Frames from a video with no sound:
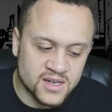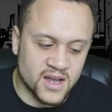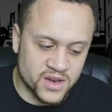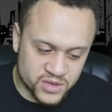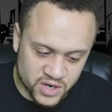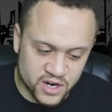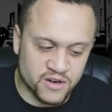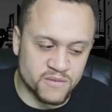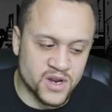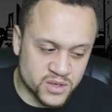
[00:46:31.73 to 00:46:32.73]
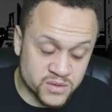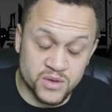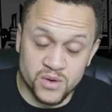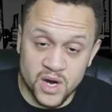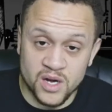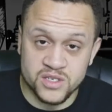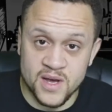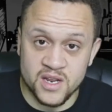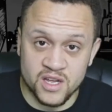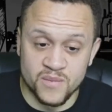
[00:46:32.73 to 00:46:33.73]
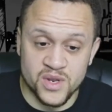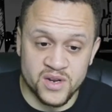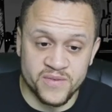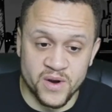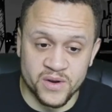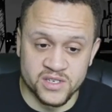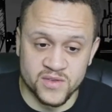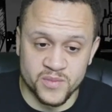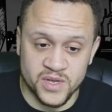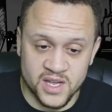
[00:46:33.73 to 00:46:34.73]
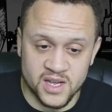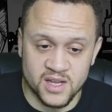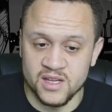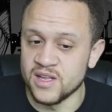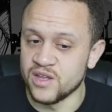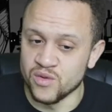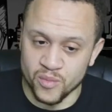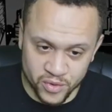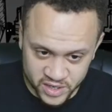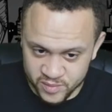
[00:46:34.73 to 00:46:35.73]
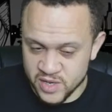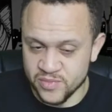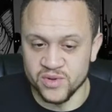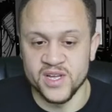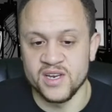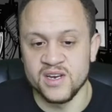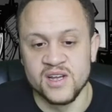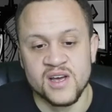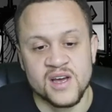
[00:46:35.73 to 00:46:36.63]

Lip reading: And you started, and you also had a community focus from the beginning. Like you were bringing people in.